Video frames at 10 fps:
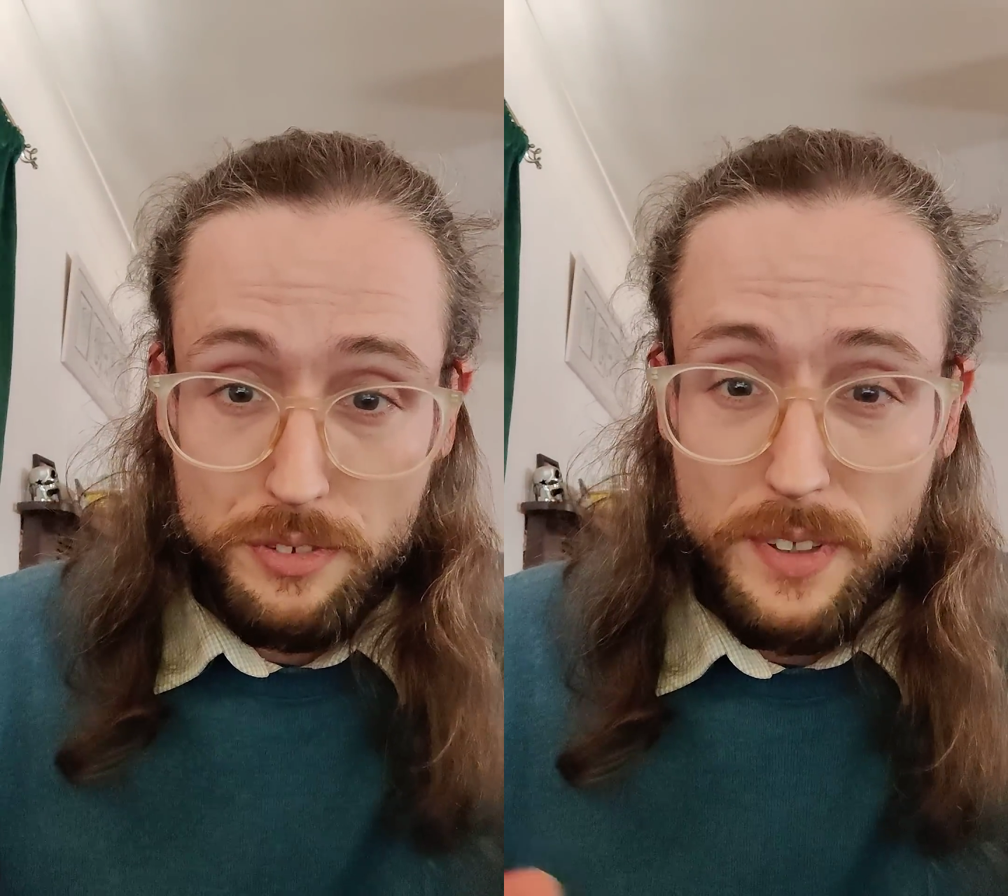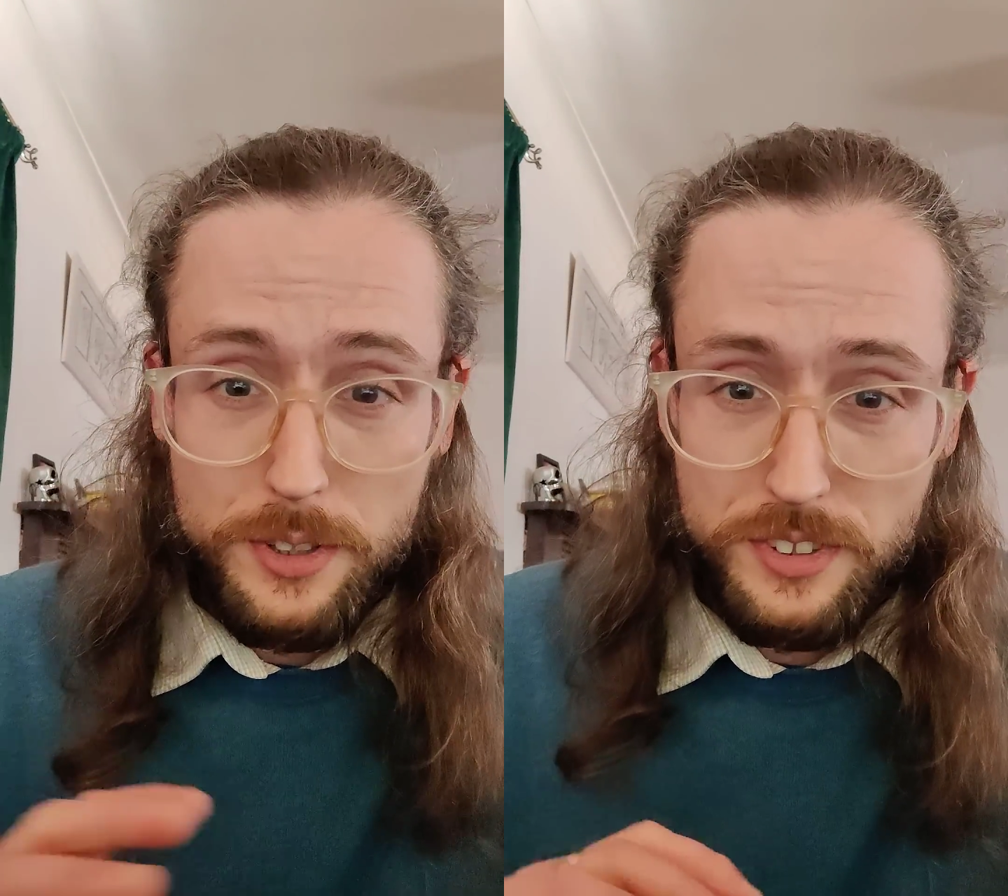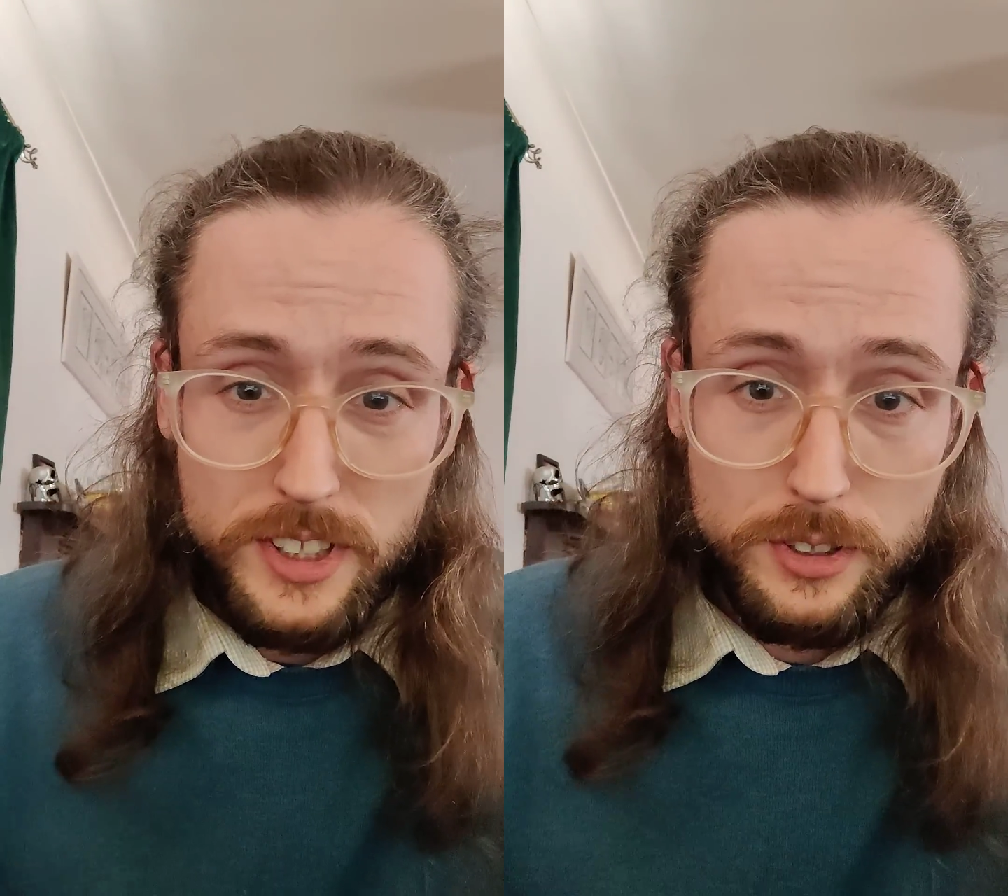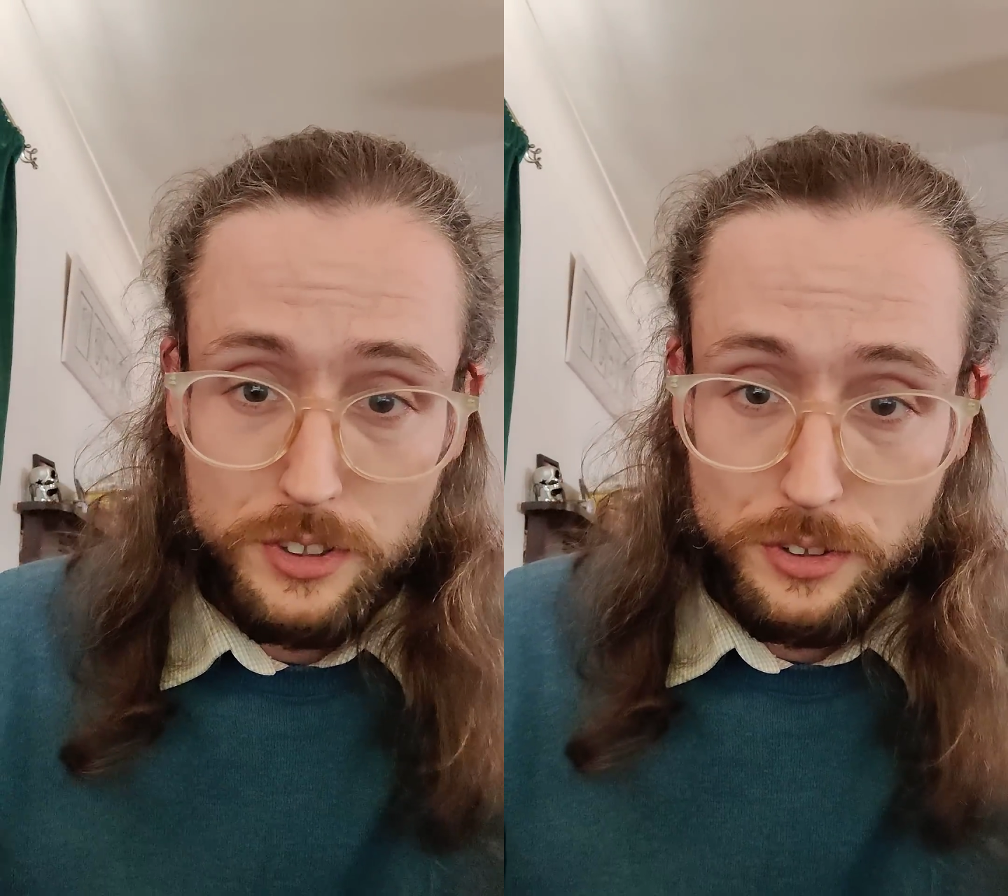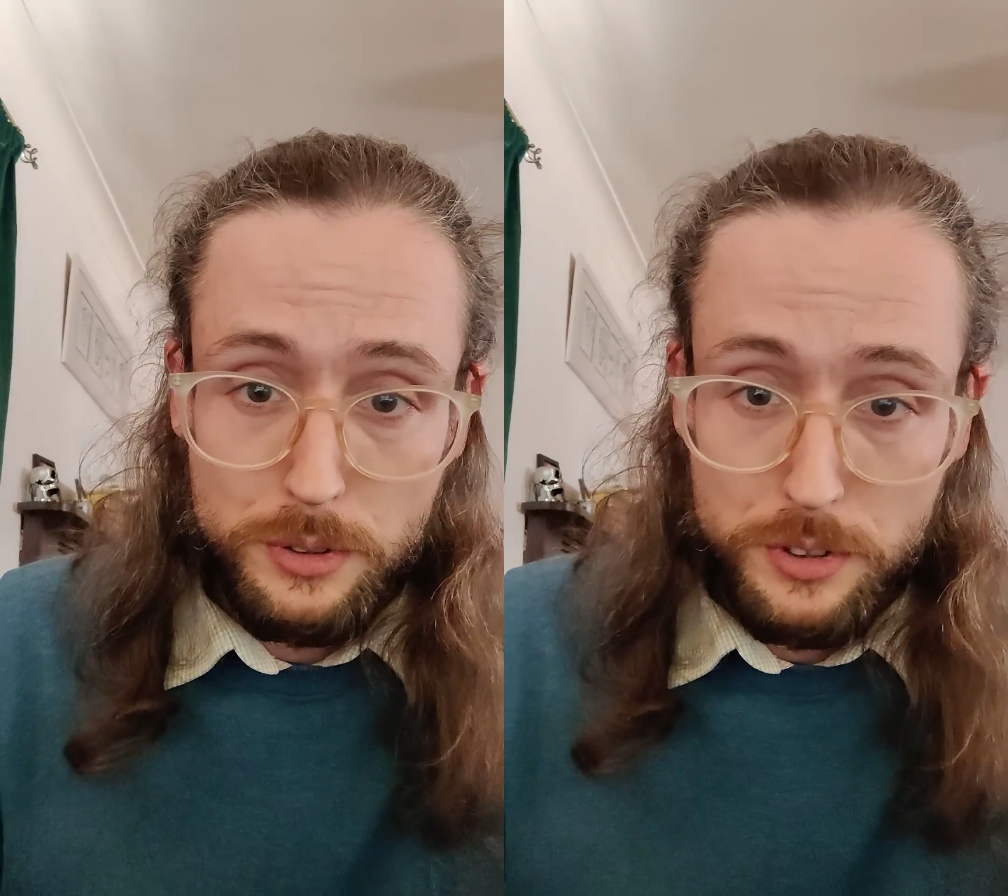If I was reading
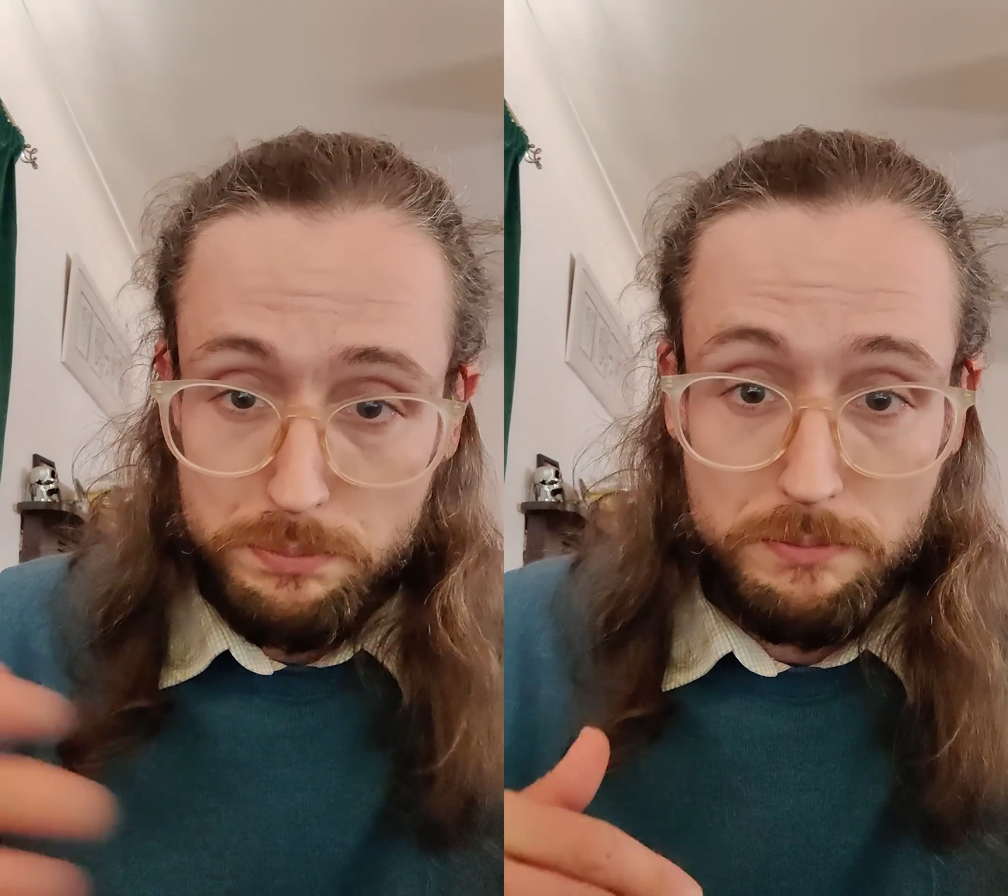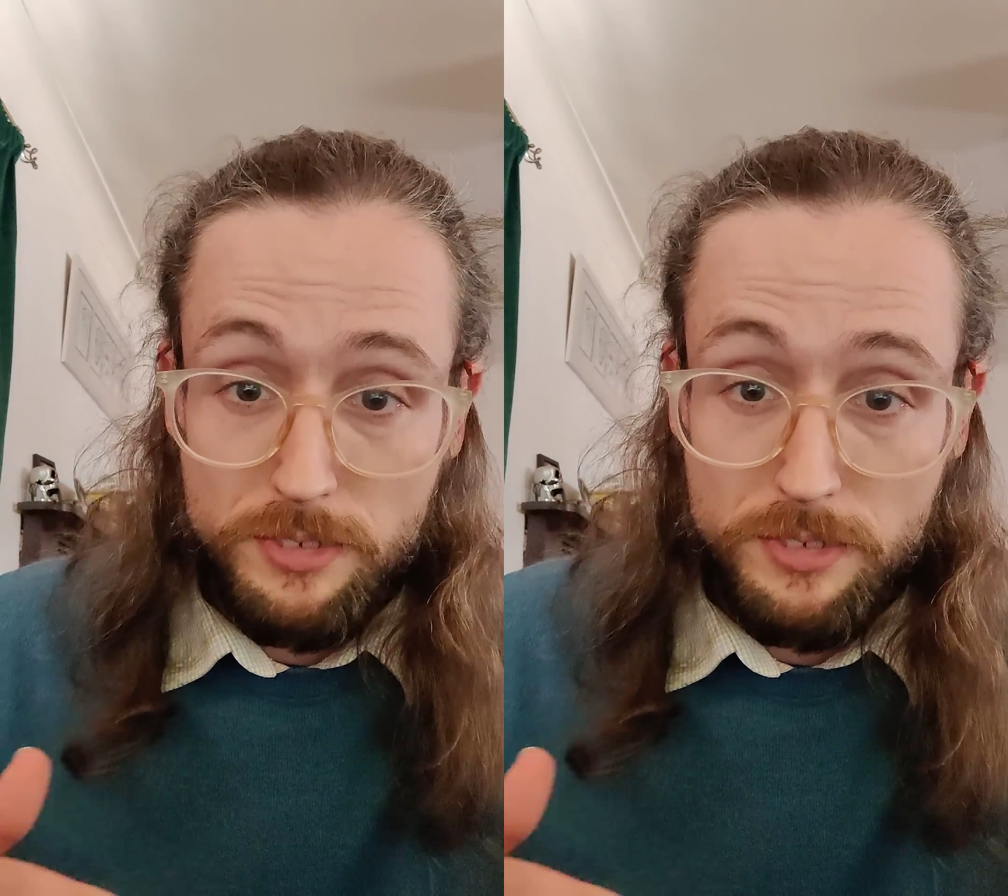it just now as